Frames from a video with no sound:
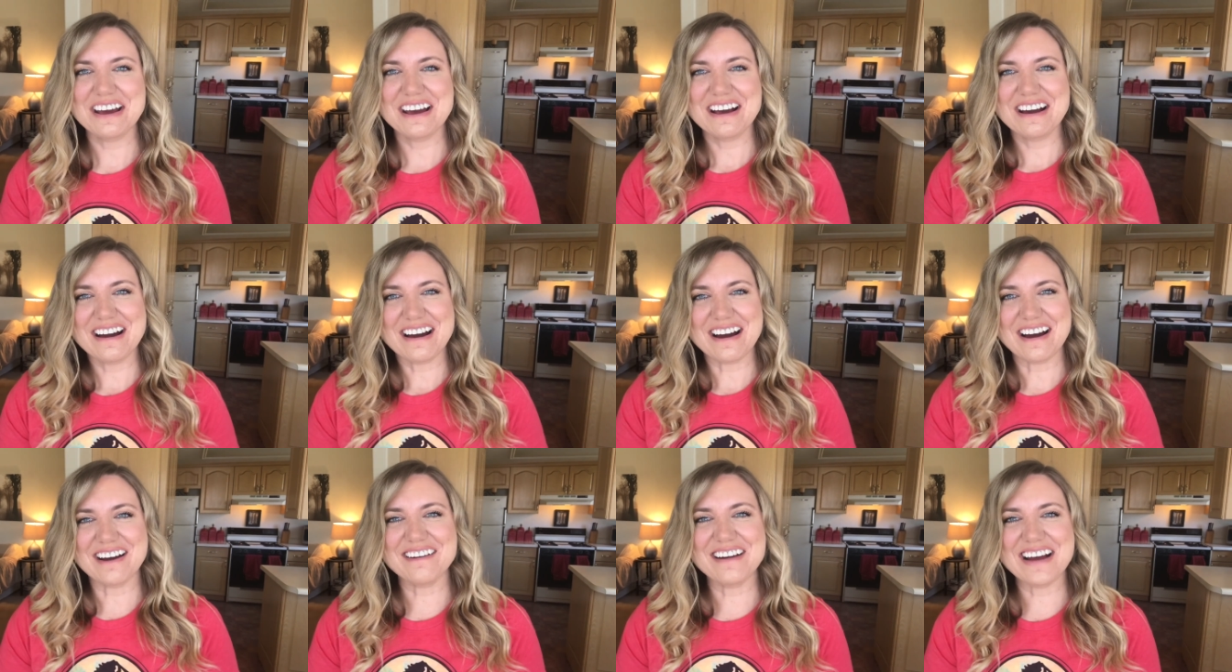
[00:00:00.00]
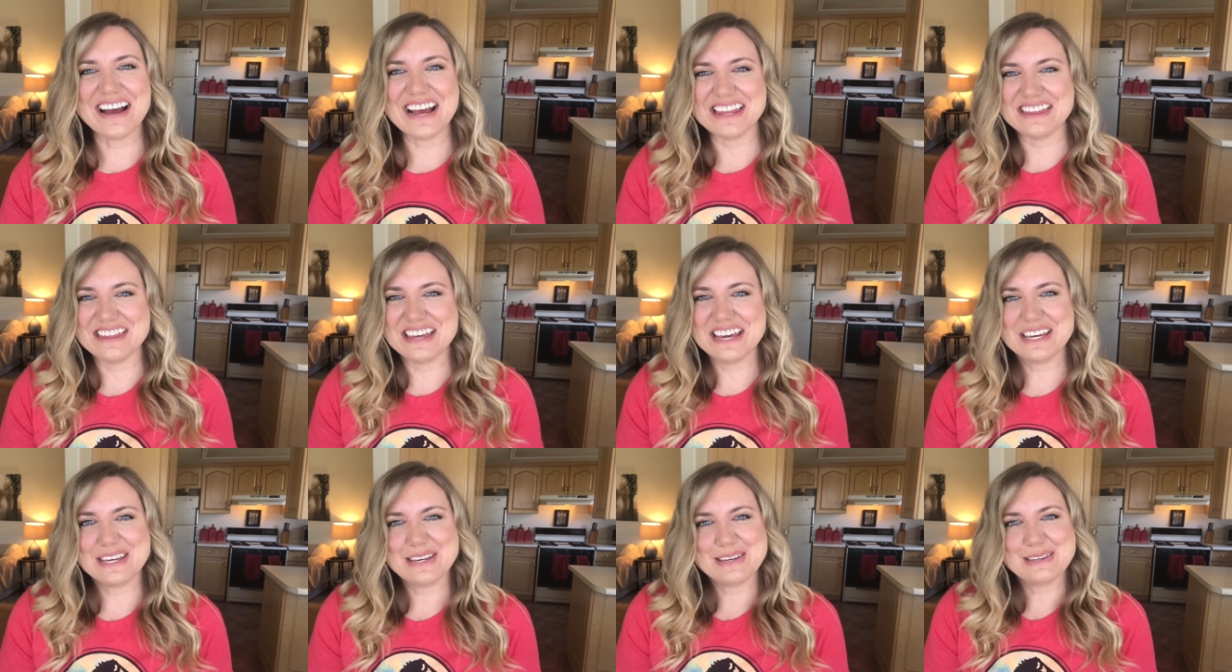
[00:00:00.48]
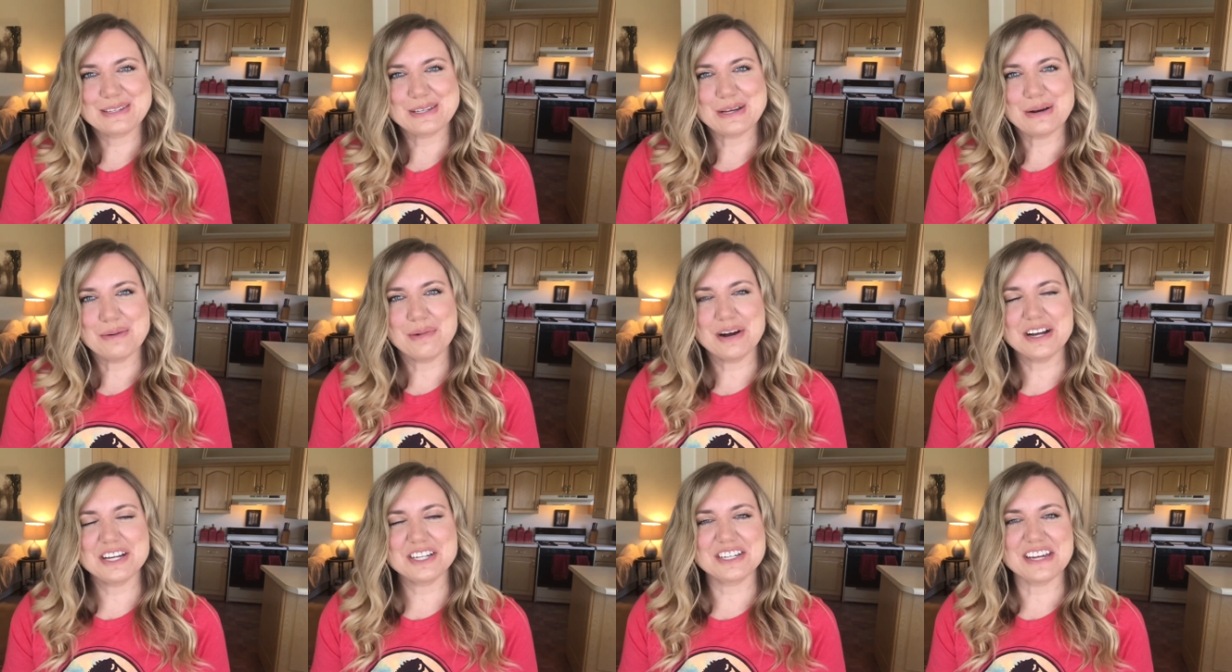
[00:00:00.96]
All right, thank you
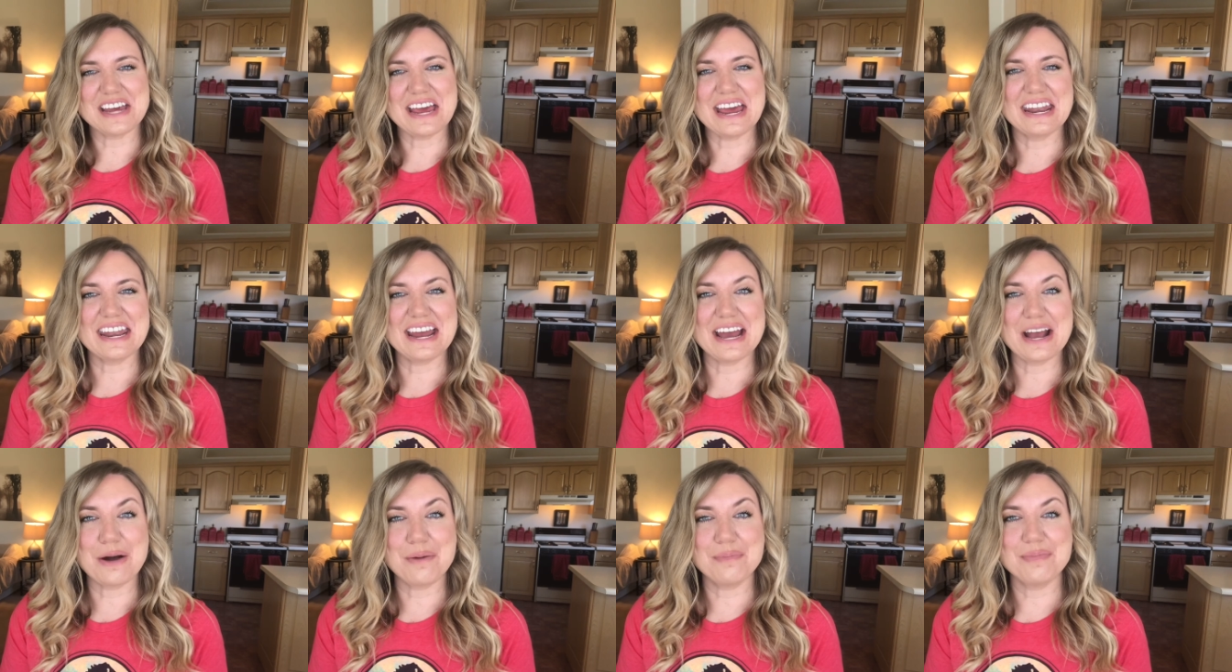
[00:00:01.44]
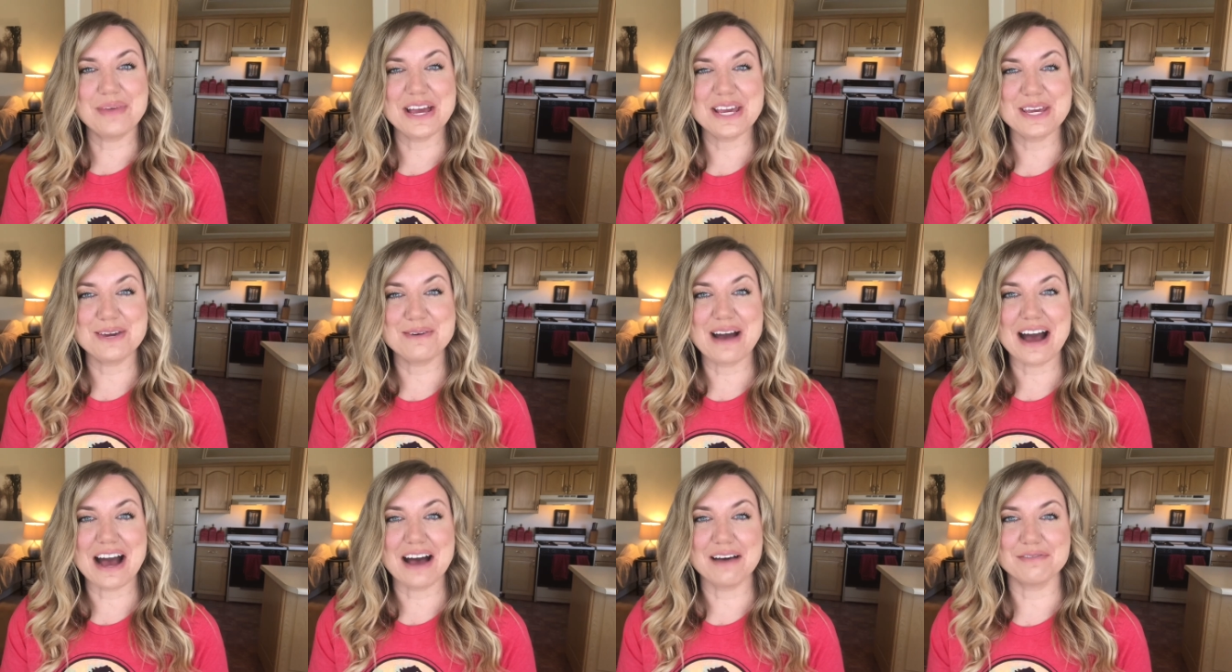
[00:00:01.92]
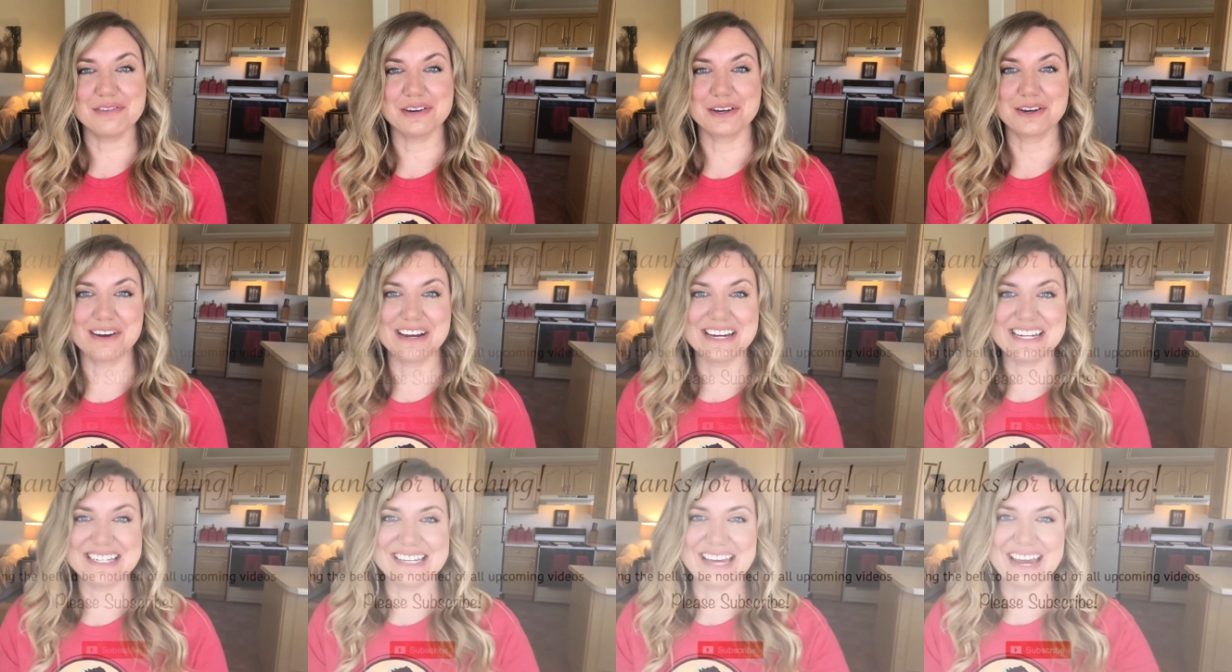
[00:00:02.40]
so much, and I hope that you have a
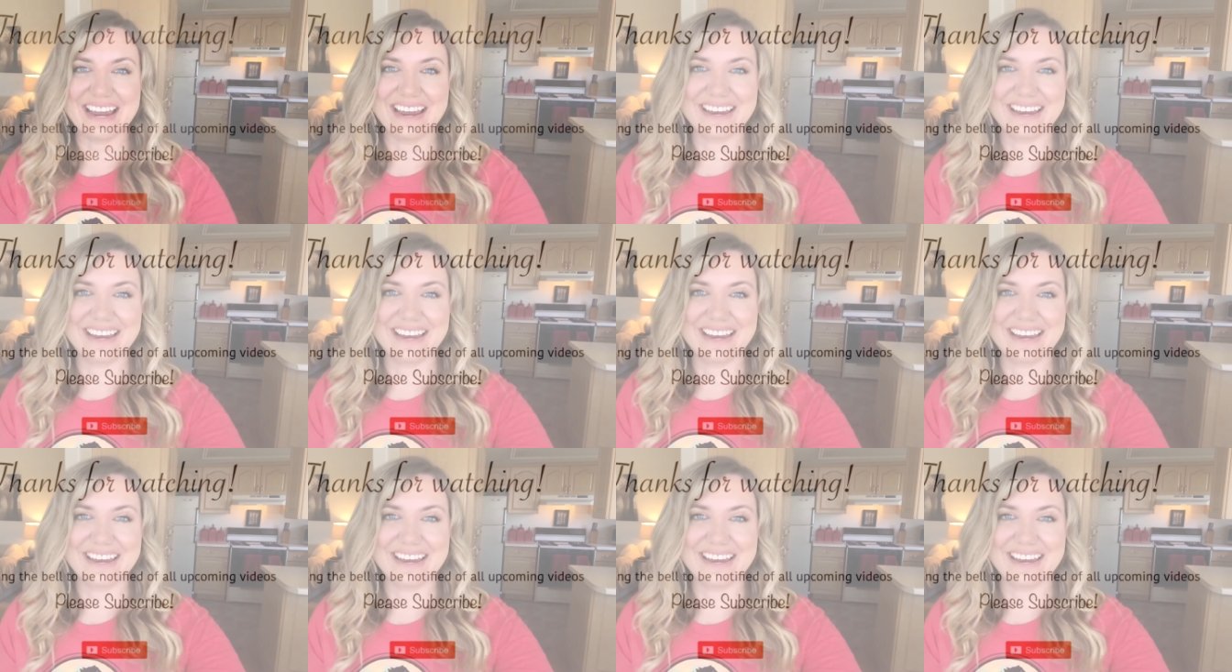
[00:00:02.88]
great day.